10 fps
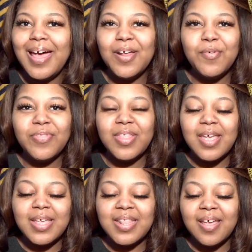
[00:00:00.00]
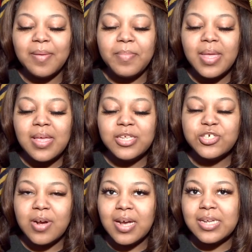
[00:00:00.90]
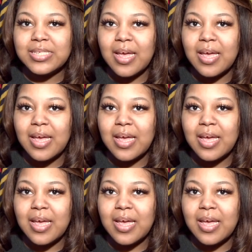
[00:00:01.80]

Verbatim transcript: i don't think that me trying this